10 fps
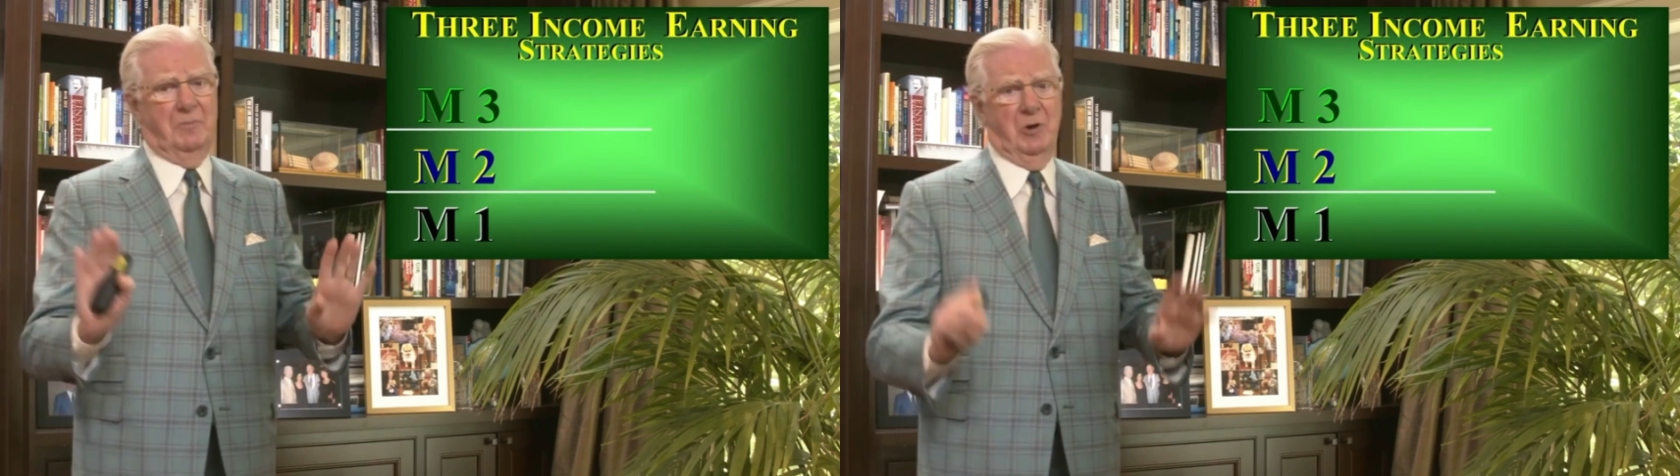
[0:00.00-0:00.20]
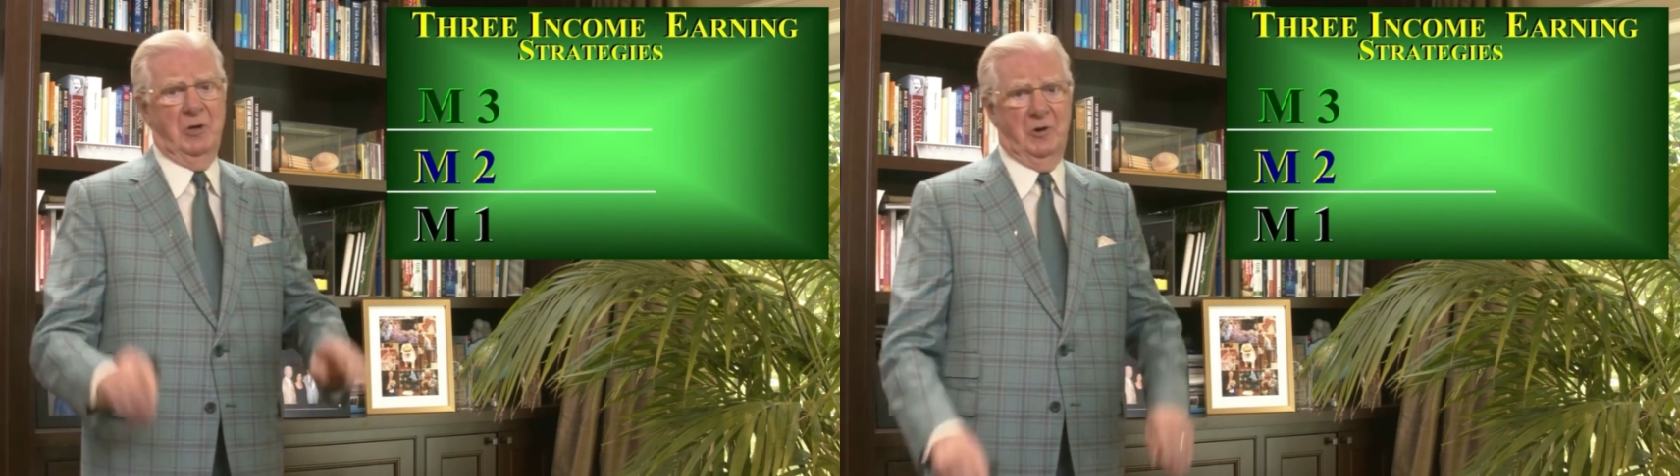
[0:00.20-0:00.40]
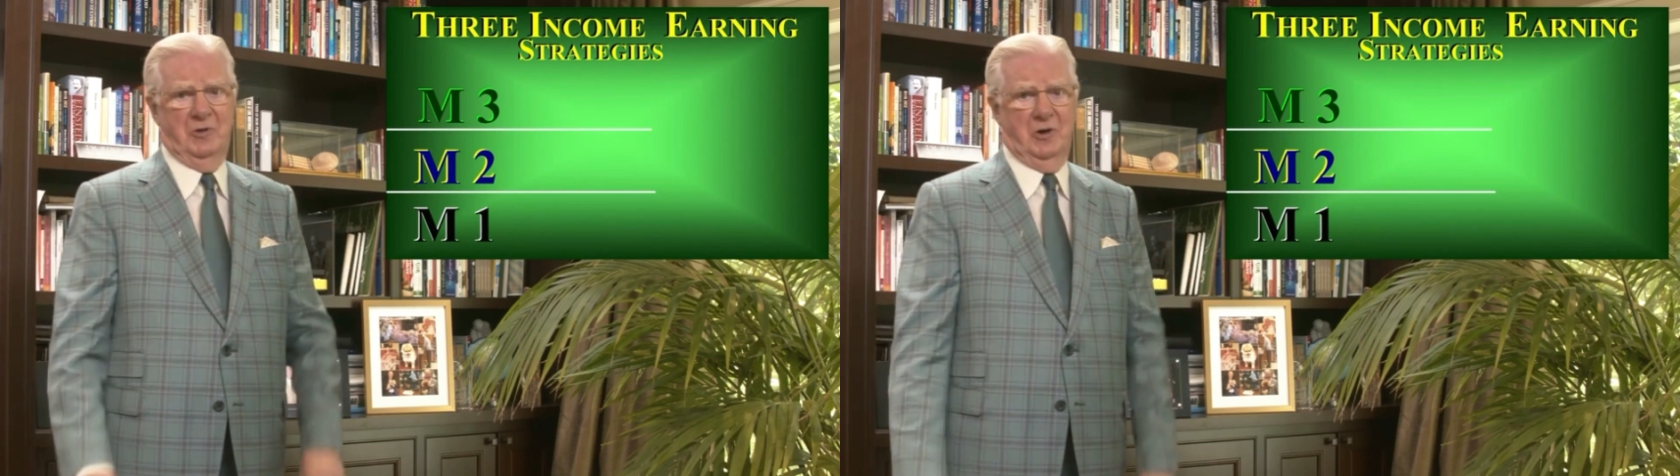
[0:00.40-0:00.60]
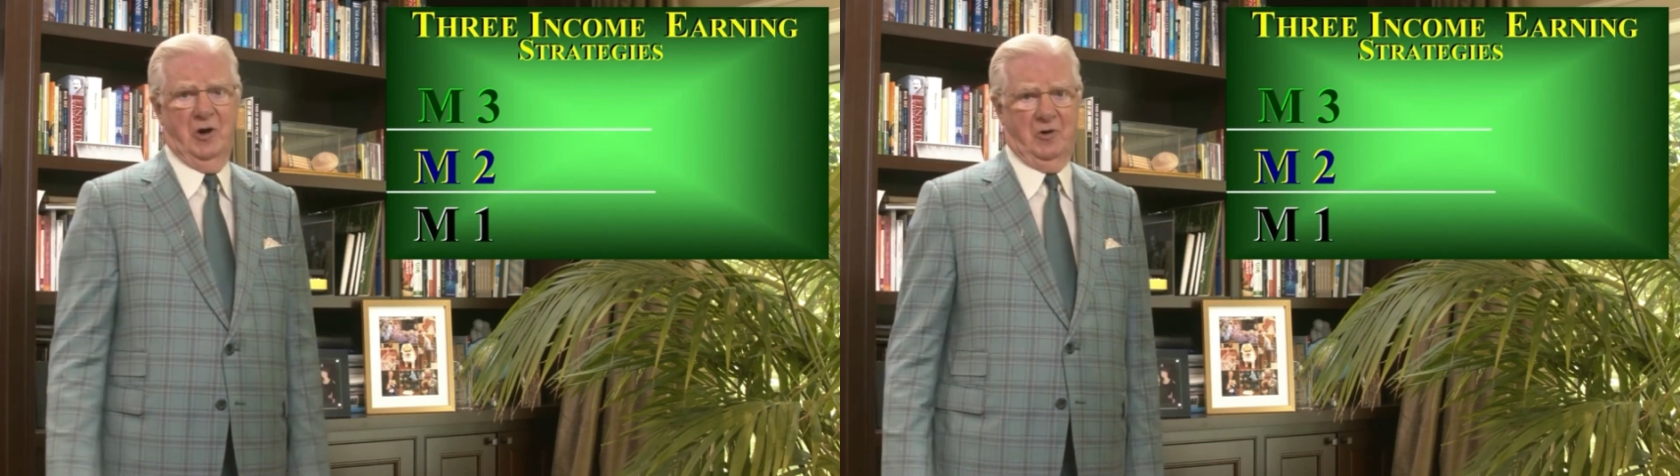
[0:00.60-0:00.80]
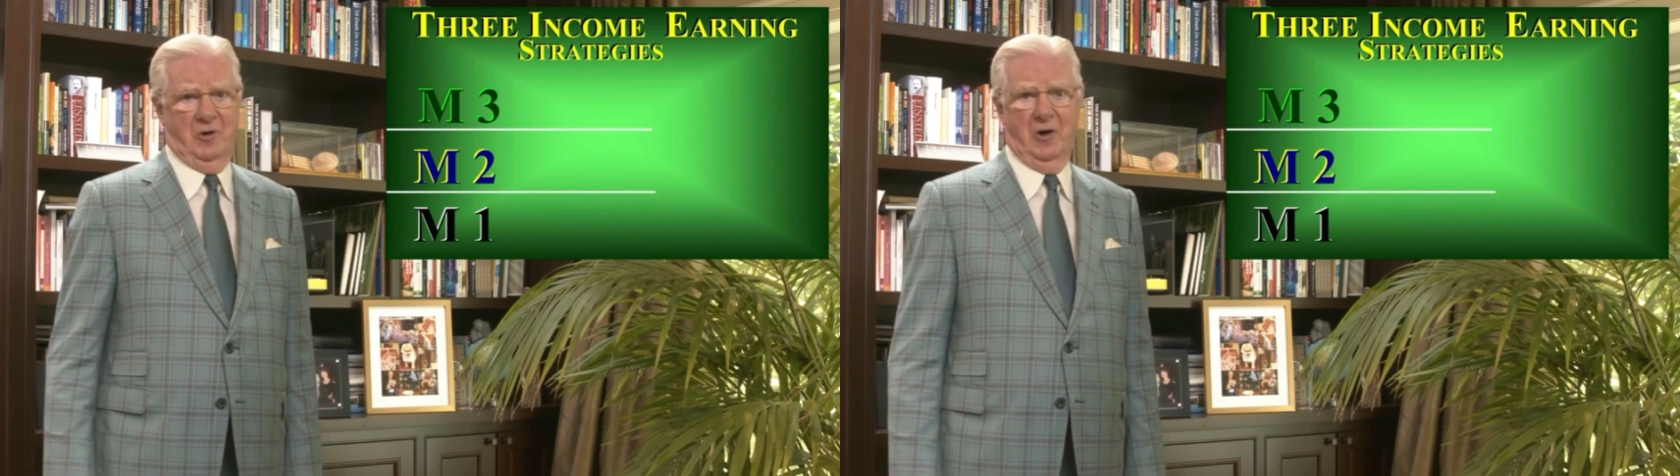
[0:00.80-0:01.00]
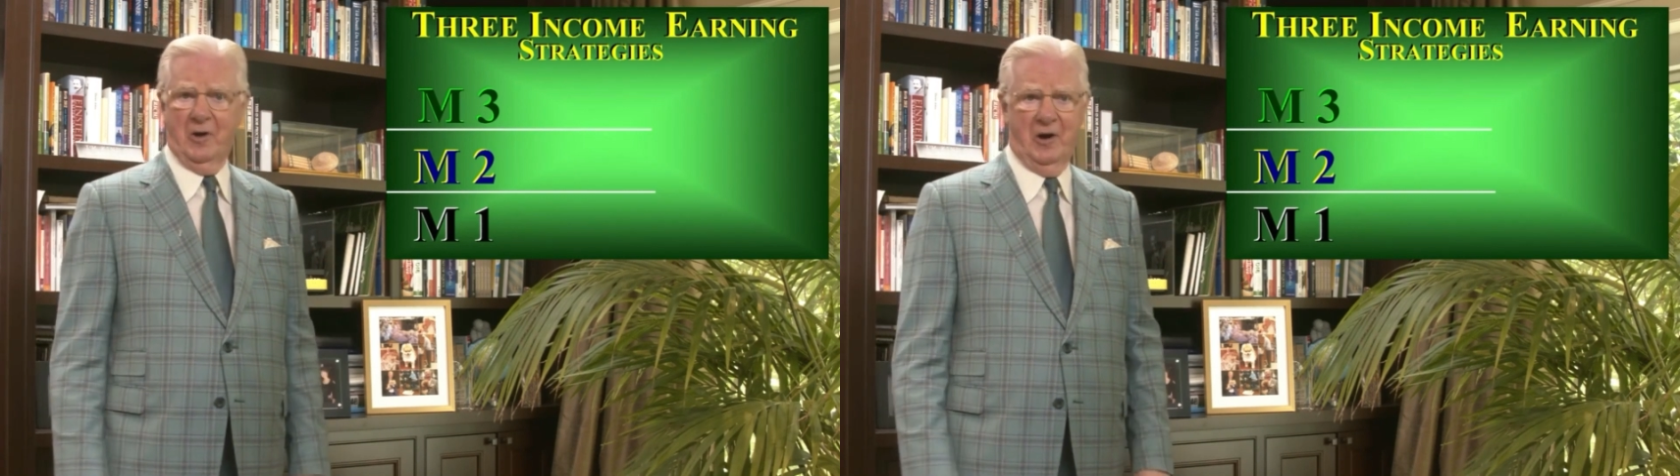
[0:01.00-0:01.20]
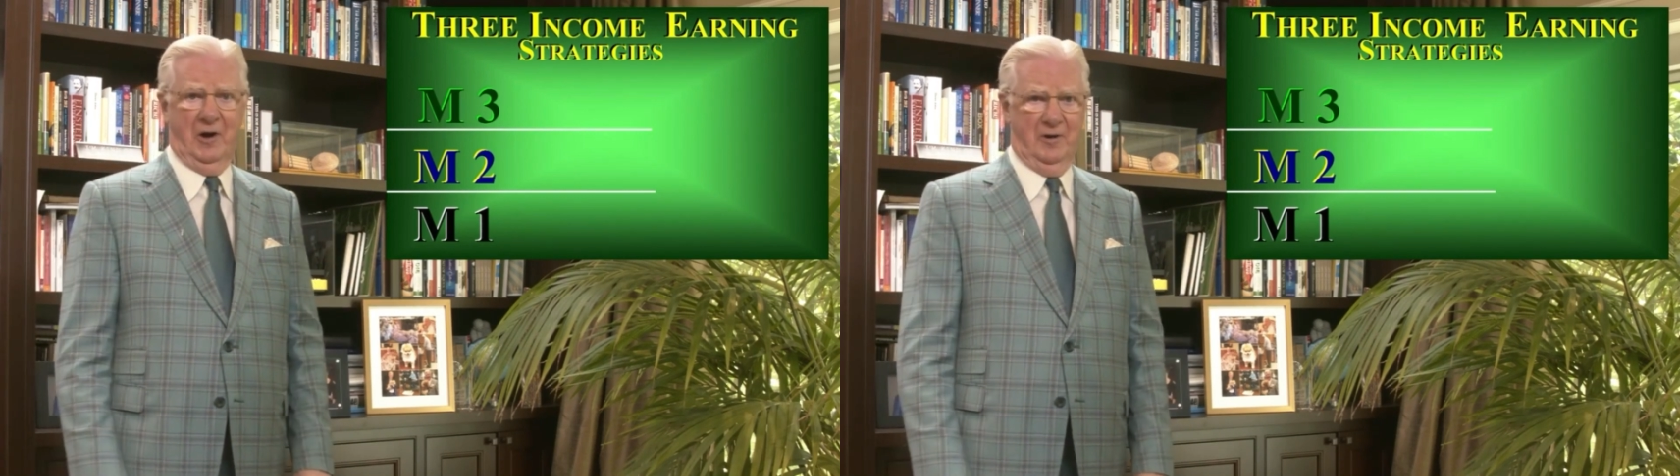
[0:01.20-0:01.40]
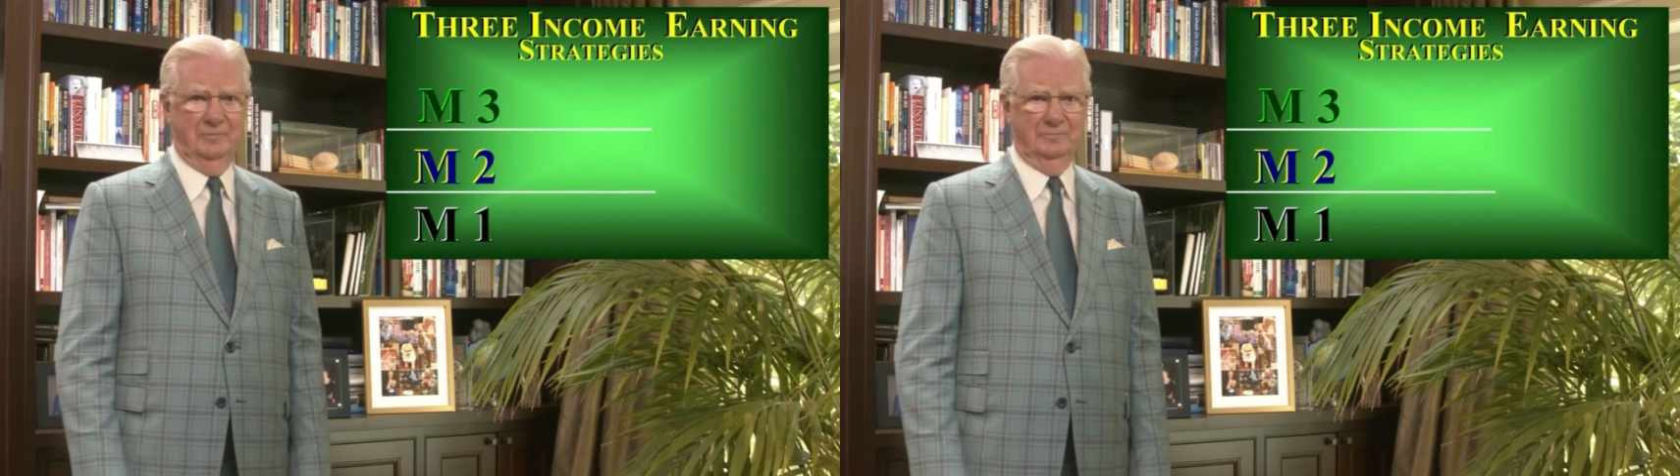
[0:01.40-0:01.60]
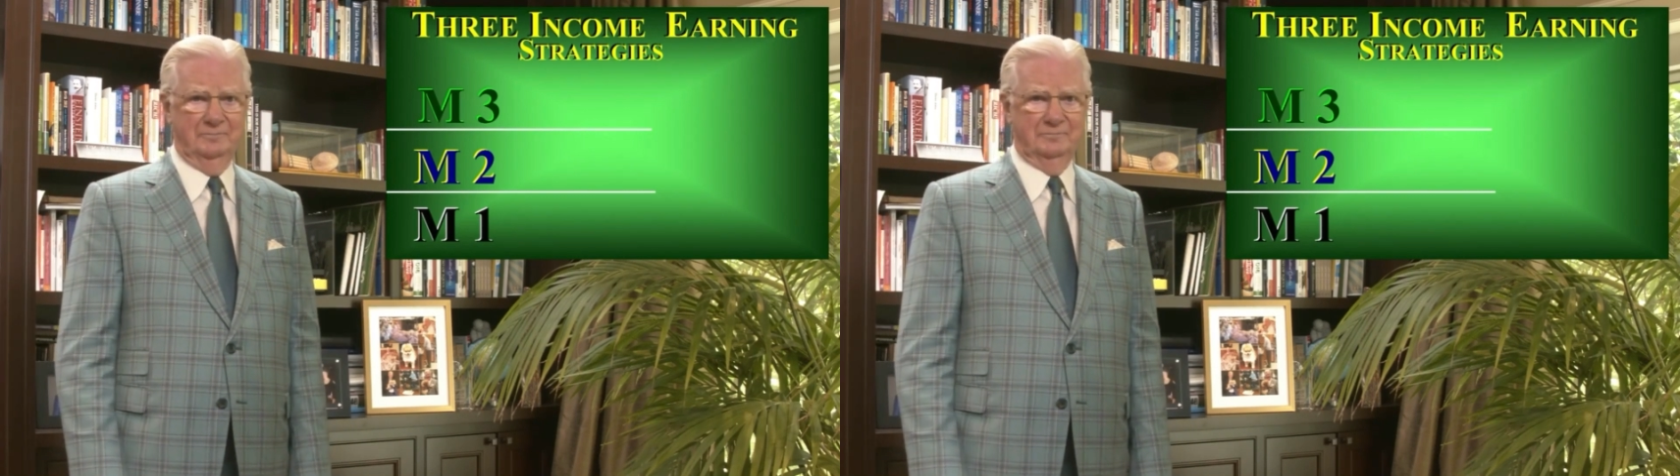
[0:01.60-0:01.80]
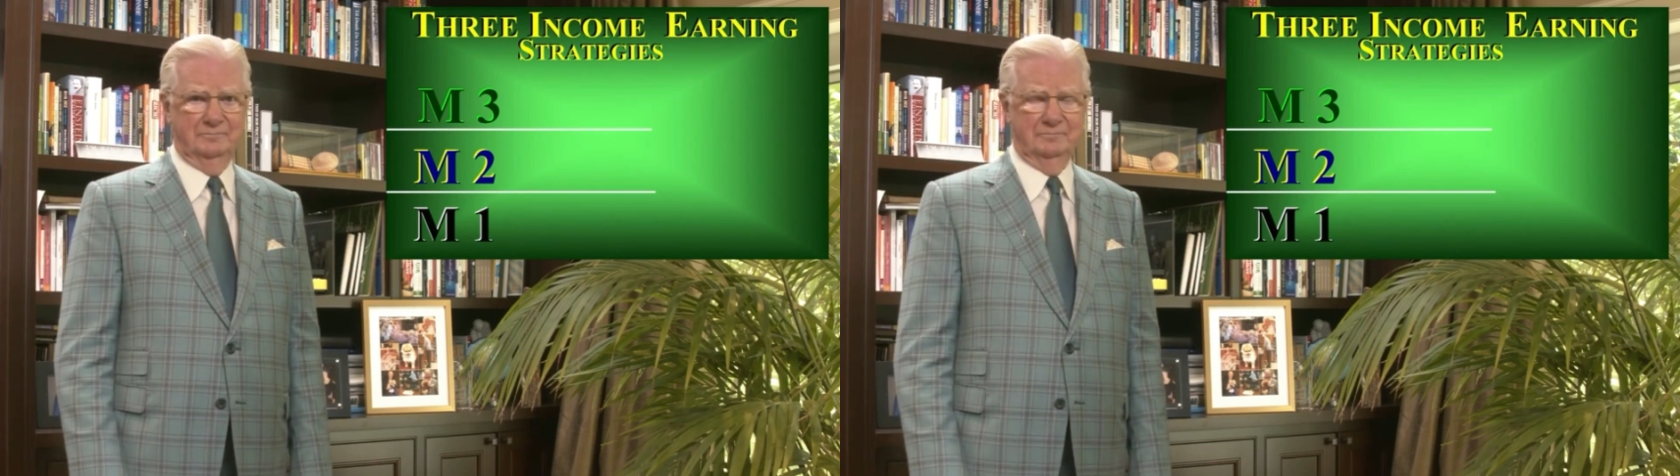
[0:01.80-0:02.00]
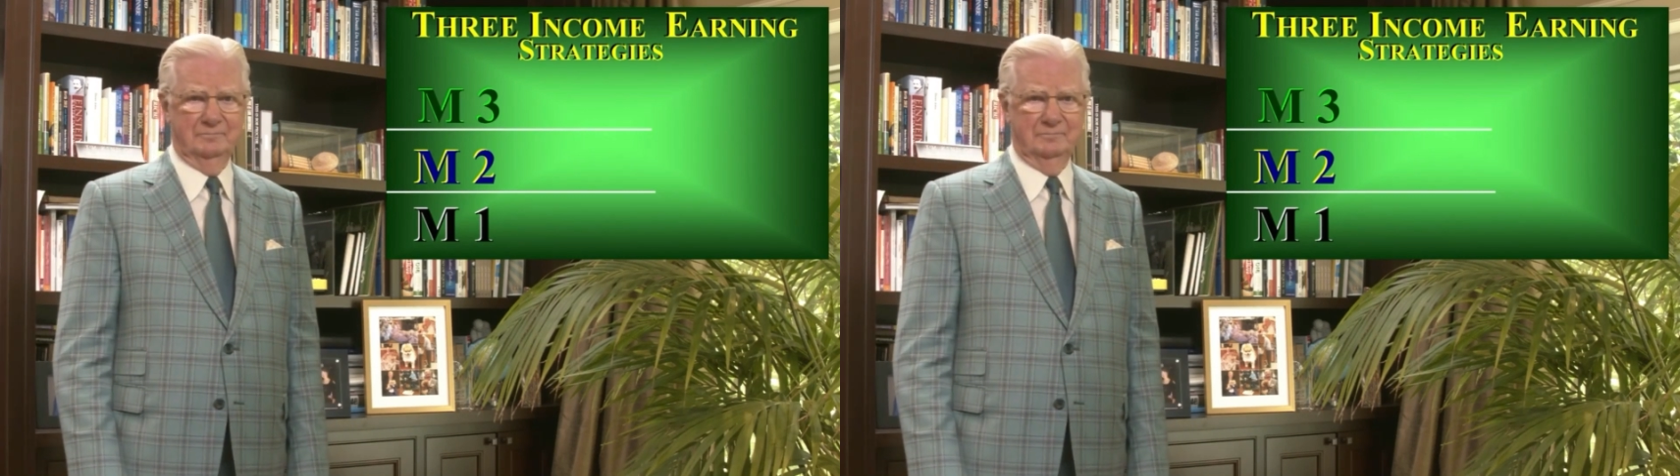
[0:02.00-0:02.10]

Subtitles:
odds are pretty good they're not going to learn.